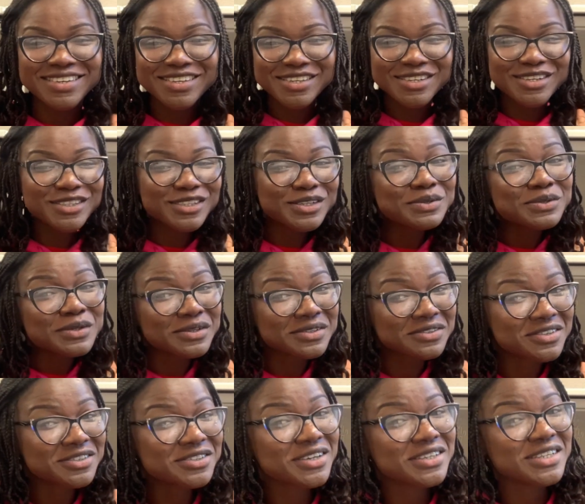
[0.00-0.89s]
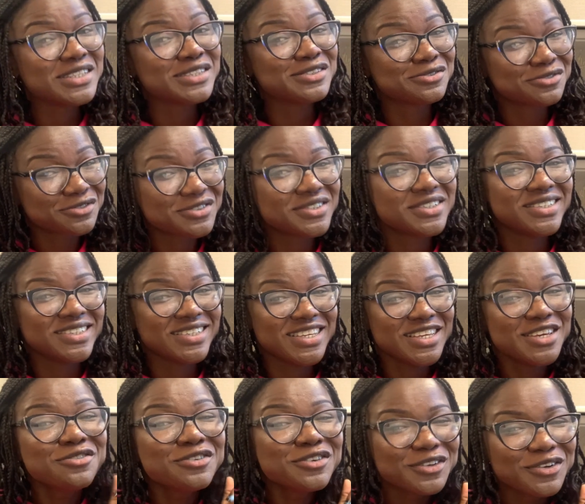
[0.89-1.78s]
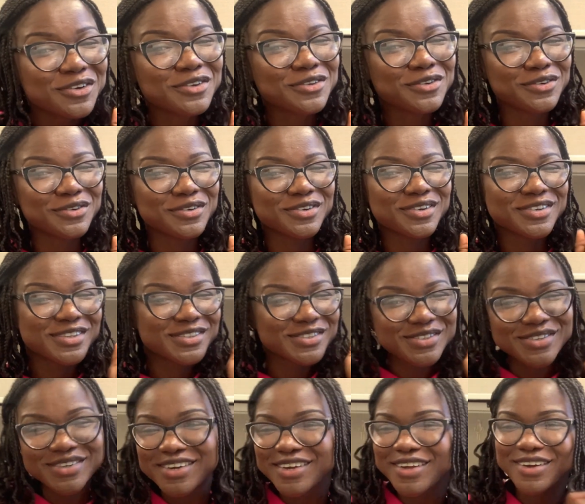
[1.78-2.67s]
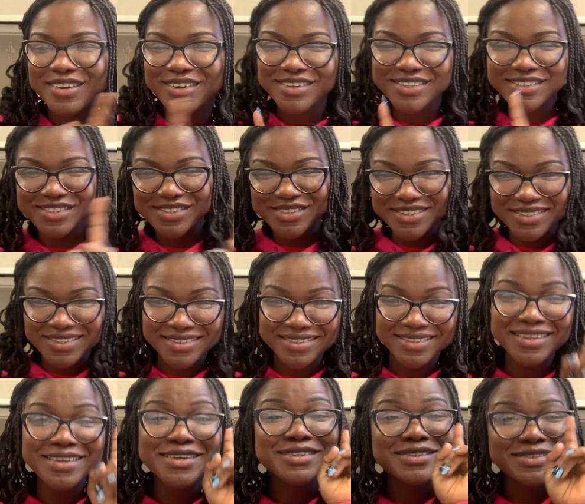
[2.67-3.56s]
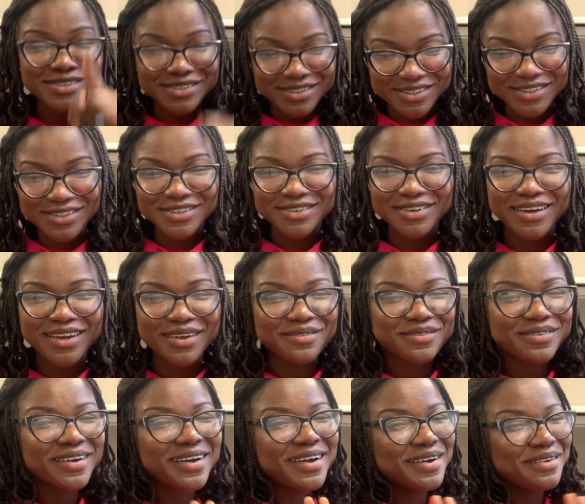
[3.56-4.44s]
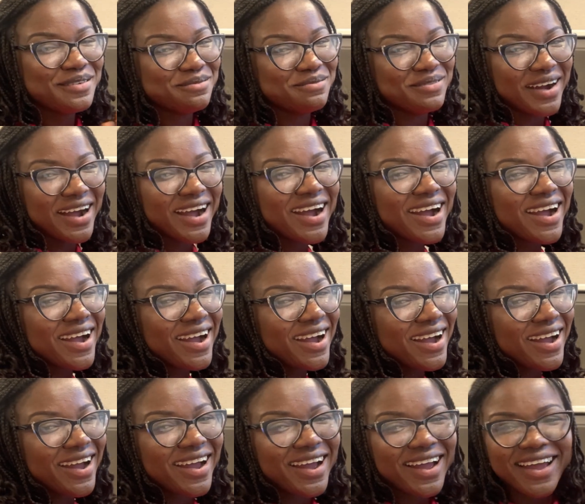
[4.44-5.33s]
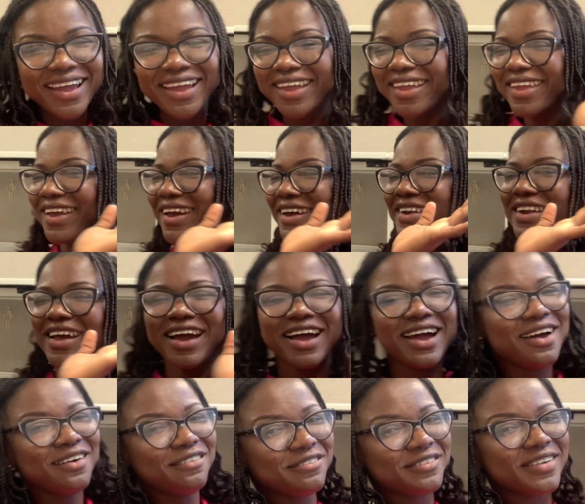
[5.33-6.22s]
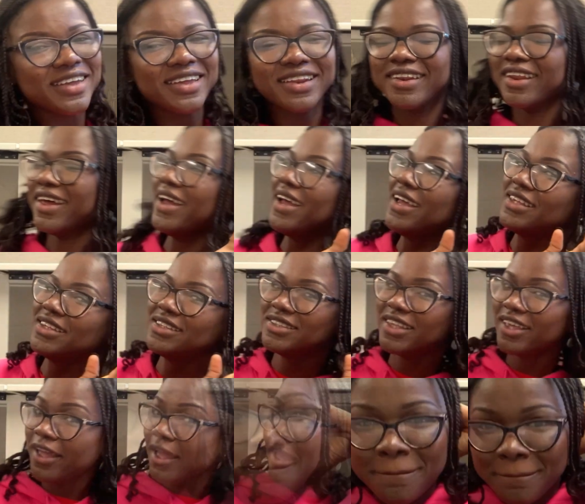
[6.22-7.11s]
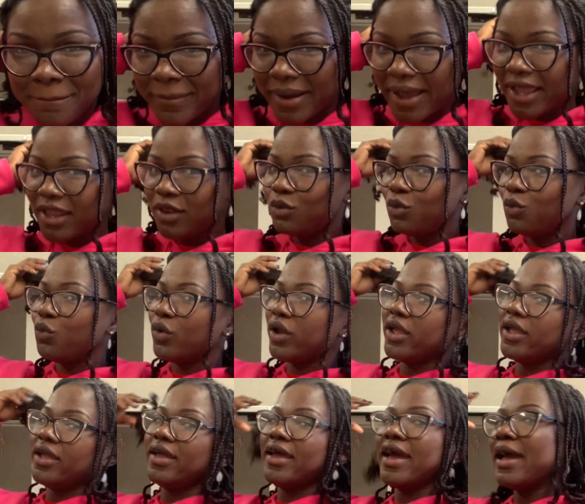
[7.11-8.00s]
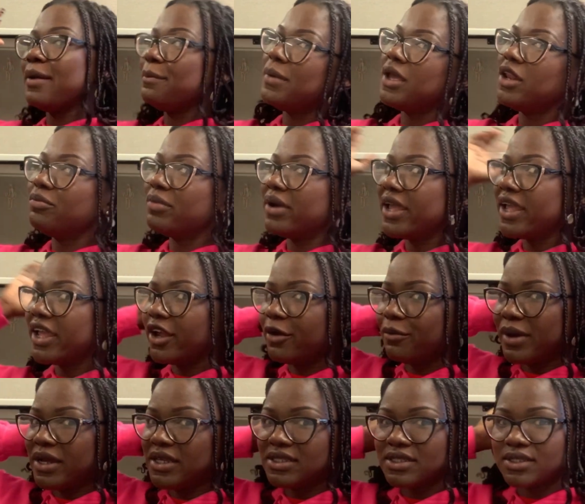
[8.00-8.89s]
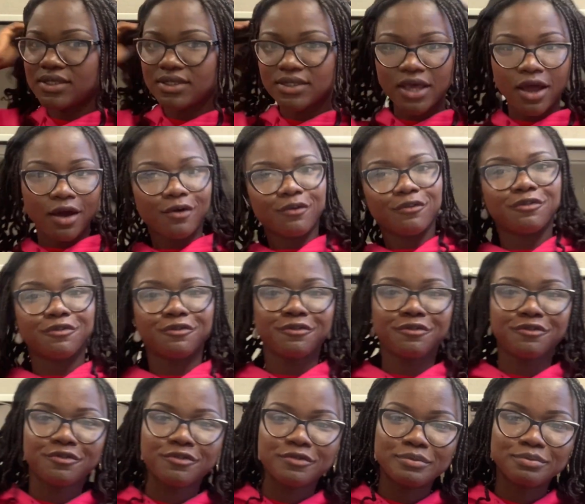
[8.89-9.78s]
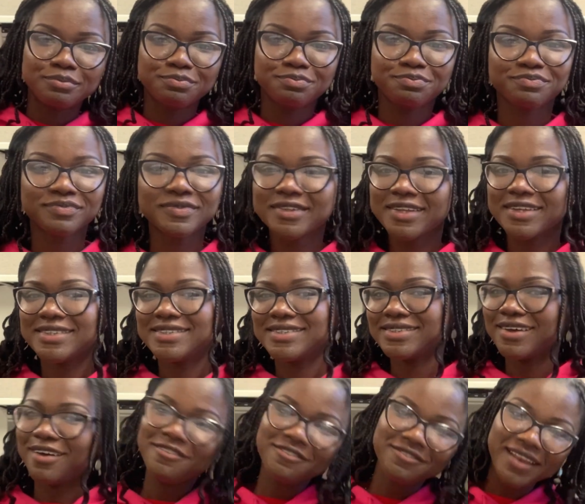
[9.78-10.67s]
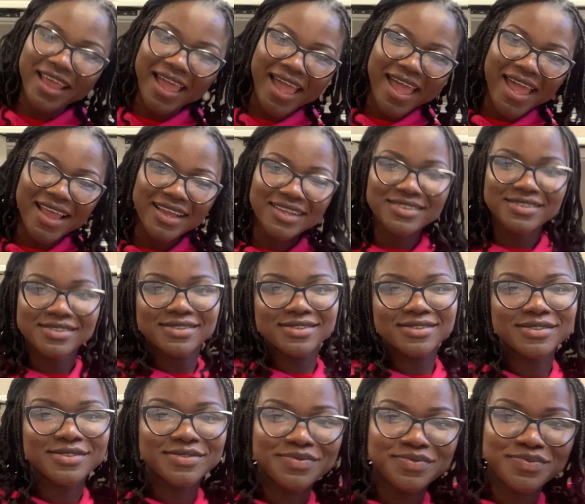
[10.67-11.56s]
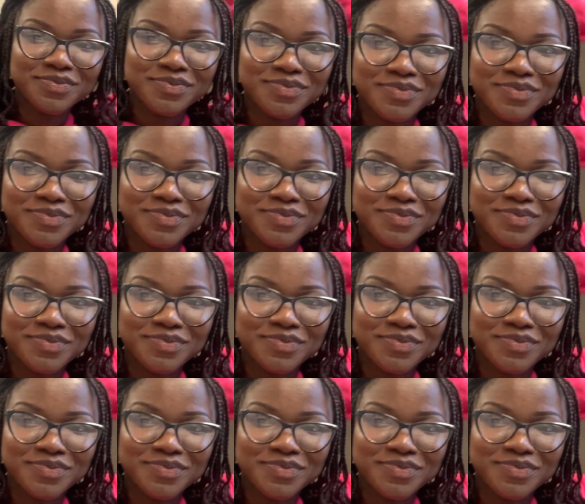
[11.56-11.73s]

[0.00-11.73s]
YouTube subscription is free if you don't know, so it costs nothing to subscribe. Bye and have a nice day. By the way, I made my hair myself. So flex.